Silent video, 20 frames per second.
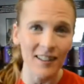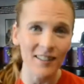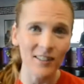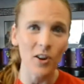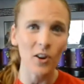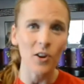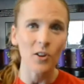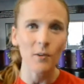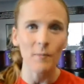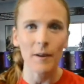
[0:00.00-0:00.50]
is
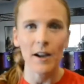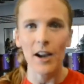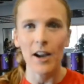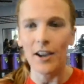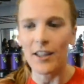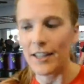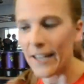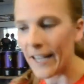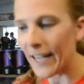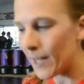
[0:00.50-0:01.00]
all
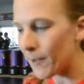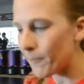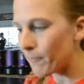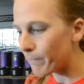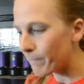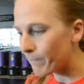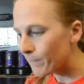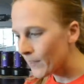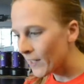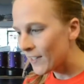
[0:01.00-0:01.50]
about
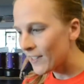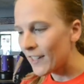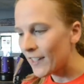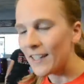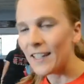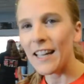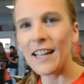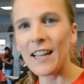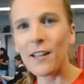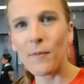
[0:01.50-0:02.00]

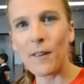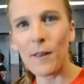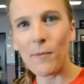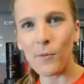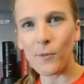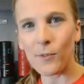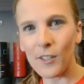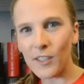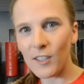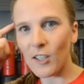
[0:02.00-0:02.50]
getting
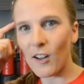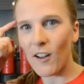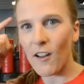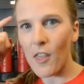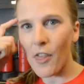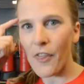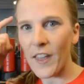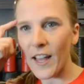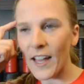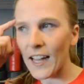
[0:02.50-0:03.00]
people to
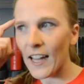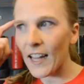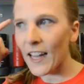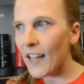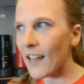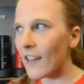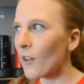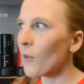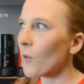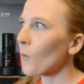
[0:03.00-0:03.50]
start
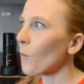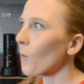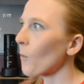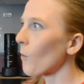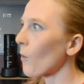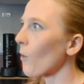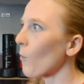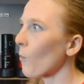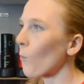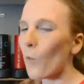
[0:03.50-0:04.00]
thinking
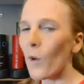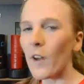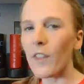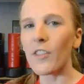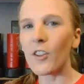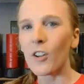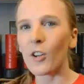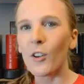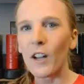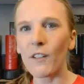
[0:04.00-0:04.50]

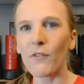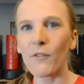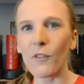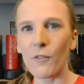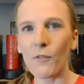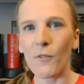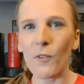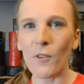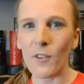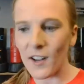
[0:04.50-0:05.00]
what they're
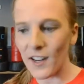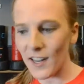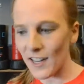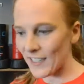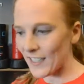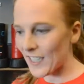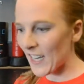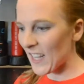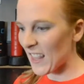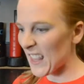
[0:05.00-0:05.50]
grateful for
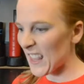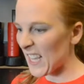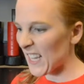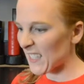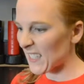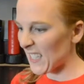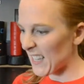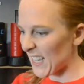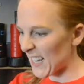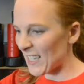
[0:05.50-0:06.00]
instead of
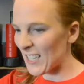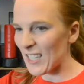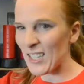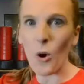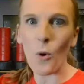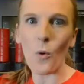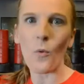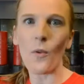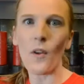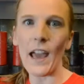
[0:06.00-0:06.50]
things that they
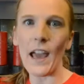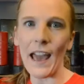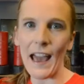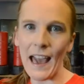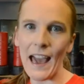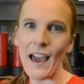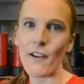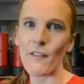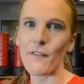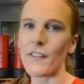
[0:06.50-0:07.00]
don't
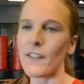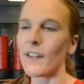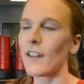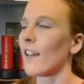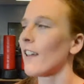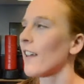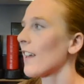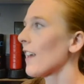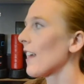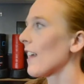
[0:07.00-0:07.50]
have.
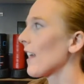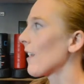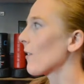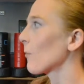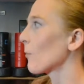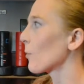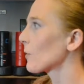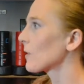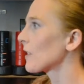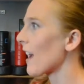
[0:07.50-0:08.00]

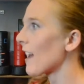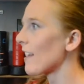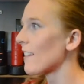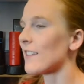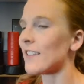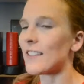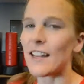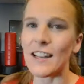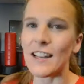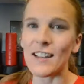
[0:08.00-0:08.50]
And we'll tie
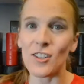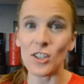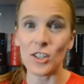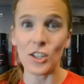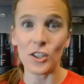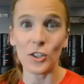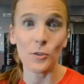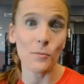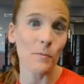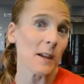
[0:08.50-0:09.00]
this in
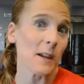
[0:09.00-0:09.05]
just a little